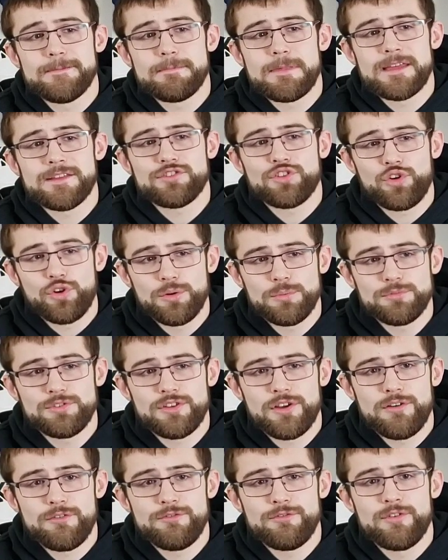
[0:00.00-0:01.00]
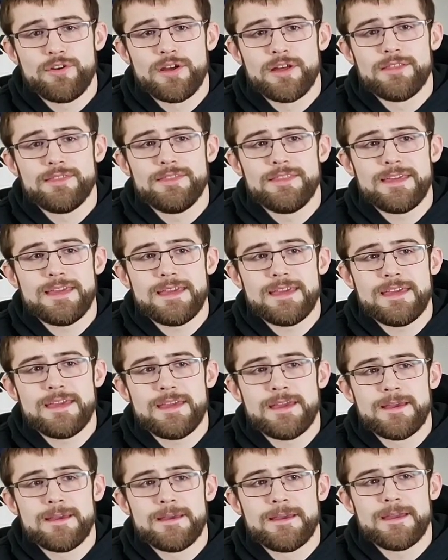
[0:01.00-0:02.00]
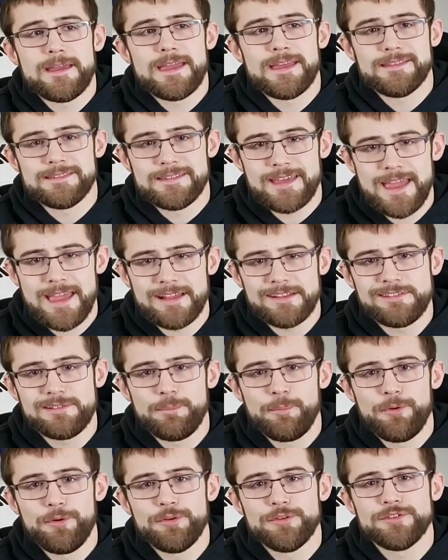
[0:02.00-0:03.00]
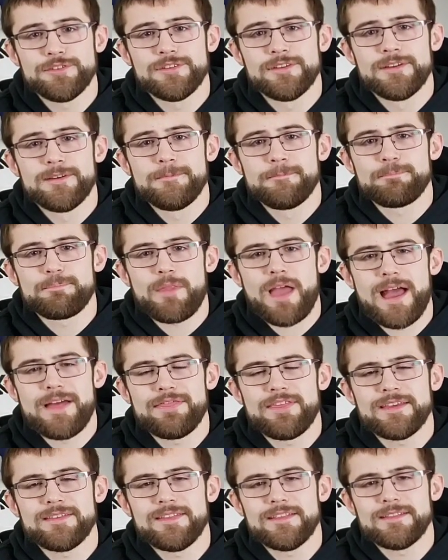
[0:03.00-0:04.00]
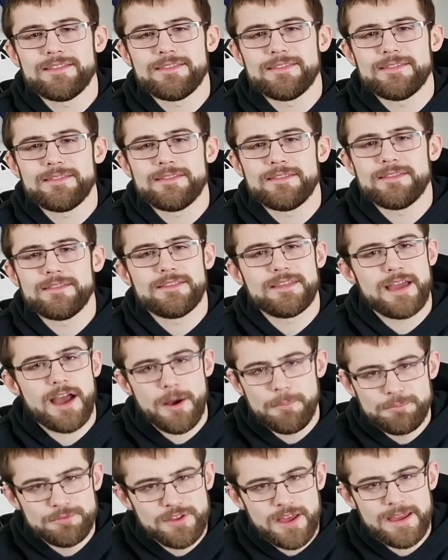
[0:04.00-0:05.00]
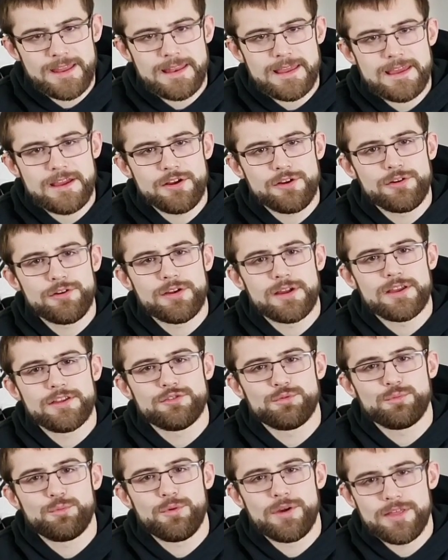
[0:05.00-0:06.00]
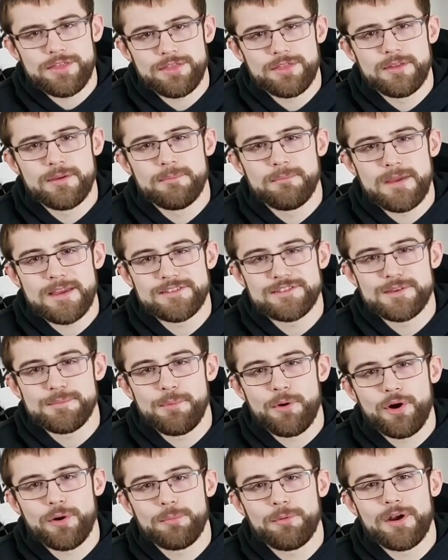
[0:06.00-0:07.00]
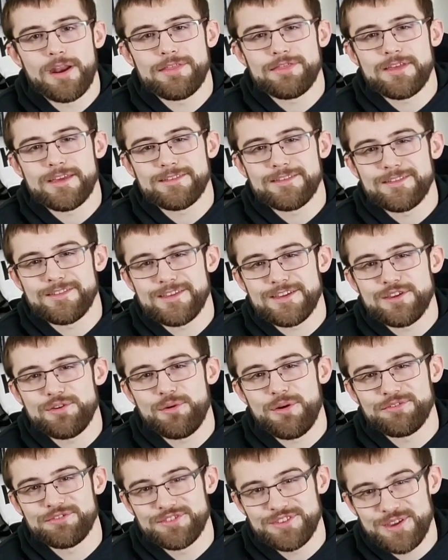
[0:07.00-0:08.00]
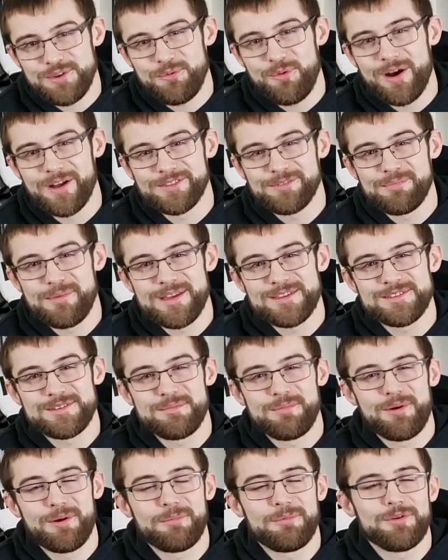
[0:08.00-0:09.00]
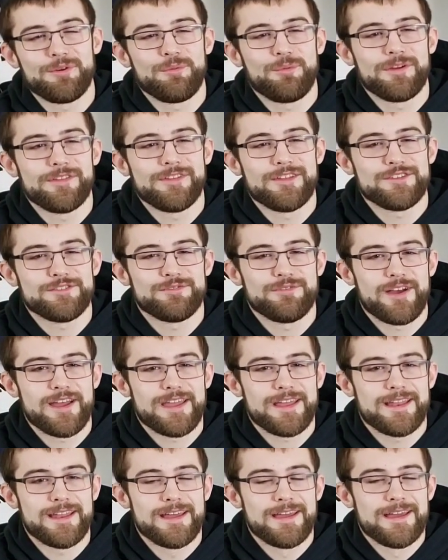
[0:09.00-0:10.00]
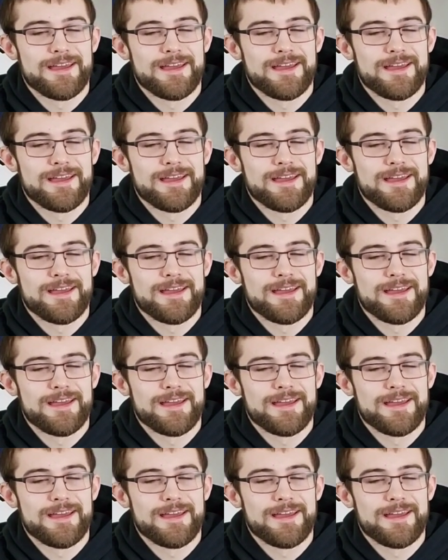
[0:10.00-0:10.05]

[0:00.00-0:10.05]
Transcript: in terms of the intangibles, I think that the upside here is with Maycee Barber. I think that the UFC wants Maycee Barber to win this fight.